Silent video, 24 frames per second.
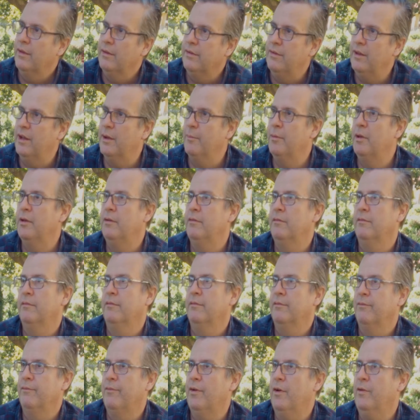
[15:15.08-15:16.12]
damn it,
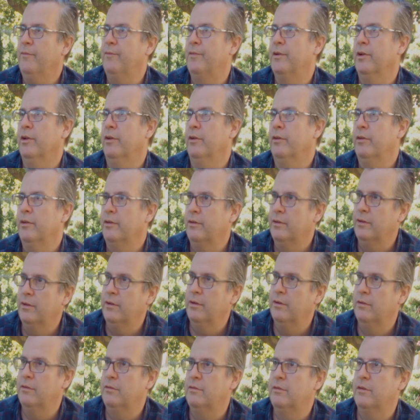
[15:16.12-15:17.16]
Fairfield,
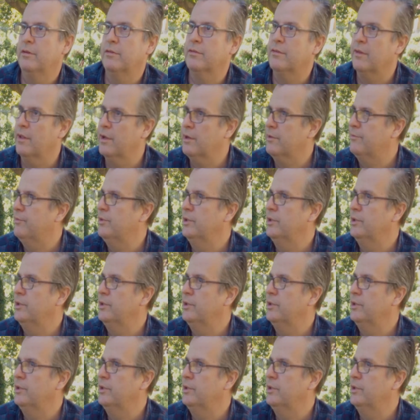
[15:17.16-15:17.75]
you're just like